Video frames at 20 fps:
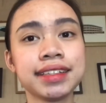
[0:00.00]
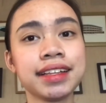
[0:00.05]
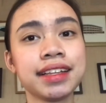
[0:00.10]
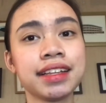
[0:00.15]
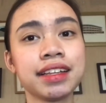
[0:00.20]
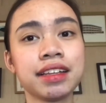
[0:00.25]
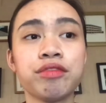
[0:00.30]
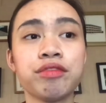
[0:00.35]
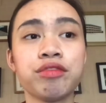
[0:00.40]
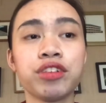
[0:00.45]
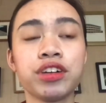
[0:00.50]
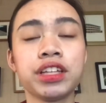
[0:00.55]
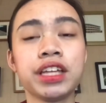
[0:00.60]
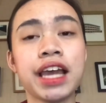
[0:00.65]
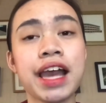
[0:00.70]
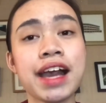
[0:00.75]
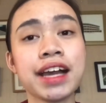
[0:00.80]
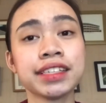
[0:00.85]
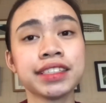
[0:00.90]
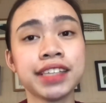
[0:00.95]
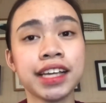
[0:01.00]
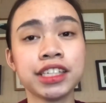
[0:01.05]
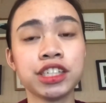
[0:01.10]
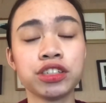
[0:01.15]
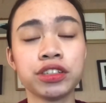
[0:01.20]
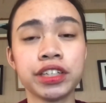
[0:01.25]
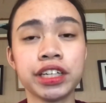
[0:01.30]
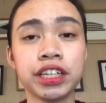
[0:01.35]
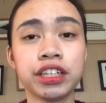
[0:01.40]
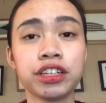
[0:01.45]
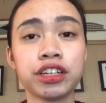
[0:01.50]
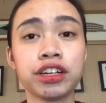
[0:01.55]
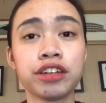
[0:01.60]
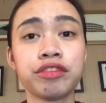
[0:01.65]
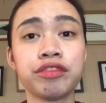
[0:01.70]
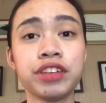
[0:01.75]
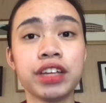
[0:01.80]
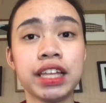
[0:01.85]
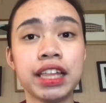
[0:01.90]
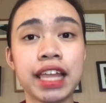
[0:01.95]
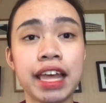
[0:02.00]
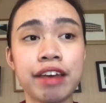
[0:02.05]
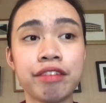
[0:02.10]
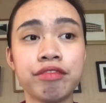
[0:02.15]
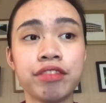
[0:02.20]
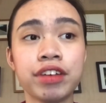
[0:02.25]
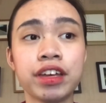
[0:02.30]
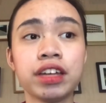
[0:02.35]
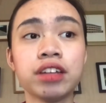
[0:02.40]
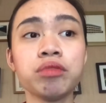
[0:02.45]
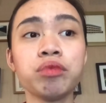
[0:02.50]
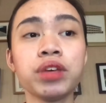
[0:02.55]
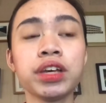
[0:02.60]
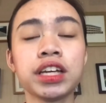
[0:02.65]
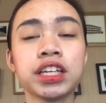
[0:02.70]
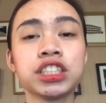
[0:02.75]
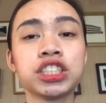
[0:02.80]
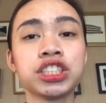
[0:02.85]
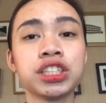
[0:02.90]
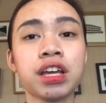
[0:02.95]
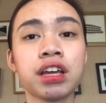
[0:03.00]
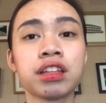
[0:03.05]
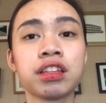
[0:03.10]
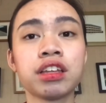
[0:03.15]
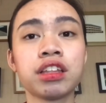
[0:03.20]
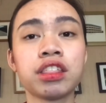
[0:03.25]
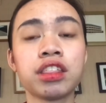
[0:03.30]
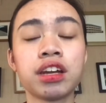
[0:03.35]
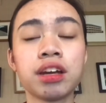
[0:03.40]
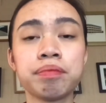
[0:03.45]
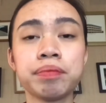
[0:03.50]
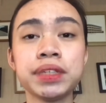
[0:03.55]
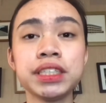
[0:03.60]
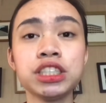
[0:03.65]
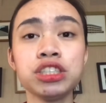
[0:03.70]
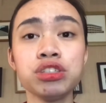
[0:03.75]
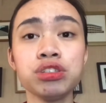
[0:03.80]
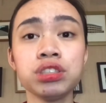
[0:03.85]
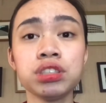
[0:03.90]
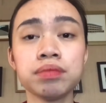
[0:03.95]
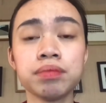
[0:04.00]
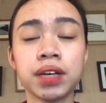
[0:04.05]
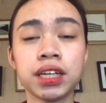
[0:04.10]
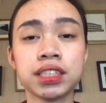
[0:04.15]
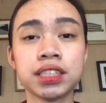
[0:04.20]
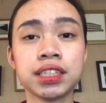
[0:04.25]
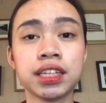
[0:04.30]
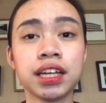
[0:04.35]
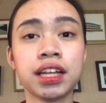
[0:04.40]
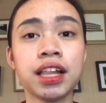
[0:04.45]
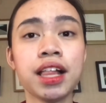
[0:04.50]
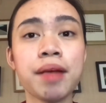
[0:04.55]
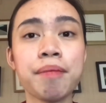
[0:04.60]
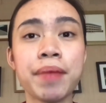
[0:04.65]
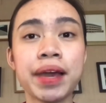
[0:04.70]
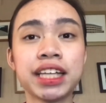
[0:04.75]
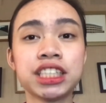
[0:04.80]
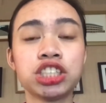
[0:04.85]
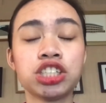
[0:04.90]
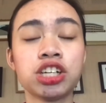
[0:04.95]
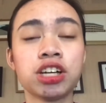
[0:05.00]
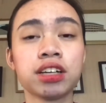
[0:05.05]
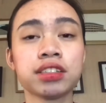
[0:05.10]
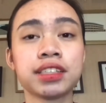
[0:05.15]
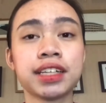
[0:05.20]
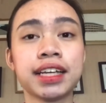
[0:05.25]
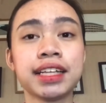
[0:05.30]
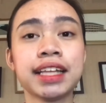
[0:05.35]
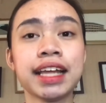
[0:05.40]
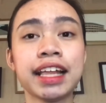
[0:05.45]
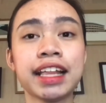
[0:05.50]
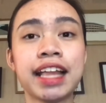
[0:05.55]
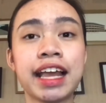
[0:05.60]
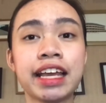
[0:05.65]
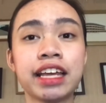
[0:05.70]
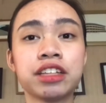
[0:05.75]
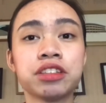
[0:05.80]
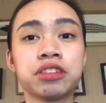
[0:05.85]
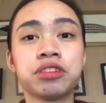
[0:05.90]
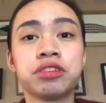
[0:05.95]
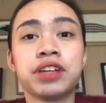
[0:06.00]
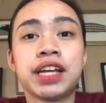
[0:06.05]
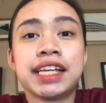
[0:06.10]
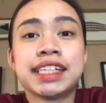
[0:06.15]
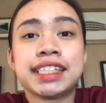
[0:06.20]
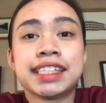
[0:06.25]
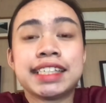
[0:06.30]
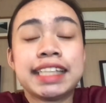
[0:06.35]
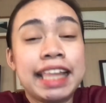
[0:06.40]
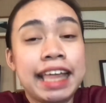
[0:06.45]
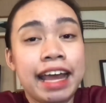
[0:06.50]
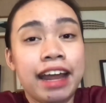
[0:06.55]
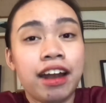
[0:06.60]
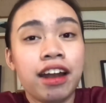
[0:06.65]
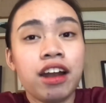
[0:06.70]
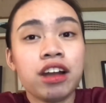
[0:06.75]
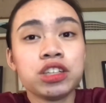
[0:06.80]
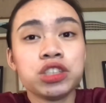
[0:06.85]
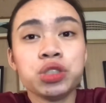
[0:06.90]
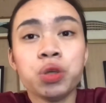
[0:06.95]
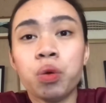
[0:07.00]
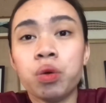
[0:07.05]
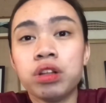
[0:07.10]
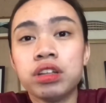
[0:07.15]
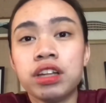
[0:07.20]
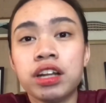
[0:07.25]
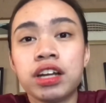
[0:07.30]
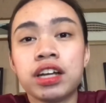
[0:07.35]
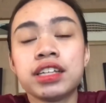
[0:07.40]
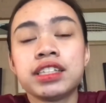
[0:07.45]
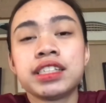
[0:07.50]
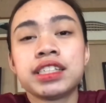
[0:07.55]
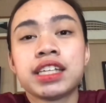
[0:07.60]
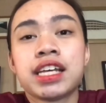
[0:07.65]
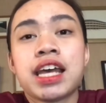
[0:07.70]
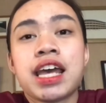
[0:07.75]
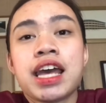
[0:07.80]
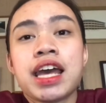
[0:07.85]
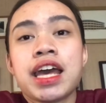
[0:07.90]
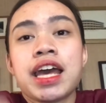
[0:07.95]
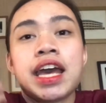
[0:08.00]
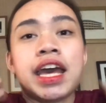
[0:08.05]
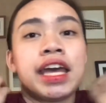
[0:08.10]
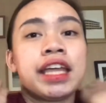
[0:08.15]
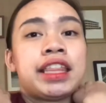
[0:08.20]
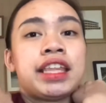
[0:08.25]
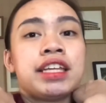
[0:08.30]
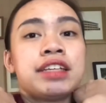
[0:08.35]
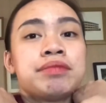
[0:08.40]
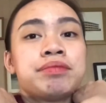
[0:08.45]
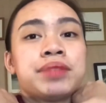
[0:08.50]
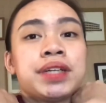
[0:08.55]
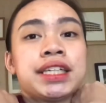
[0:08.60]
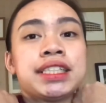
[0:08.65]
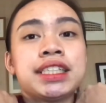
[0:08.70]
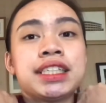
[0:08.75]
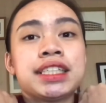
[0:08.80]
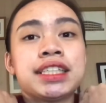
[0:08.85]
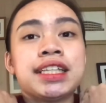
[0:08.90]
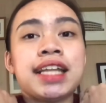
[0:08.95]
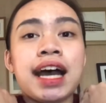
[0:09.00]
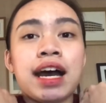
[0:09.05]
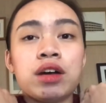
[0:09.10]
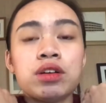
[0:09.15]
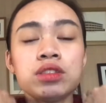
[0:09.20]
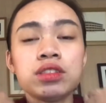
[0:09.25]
And for the accessory nerve 11, we can check the trapezius muscle by instructing the client to raise their shoulders and then press it down.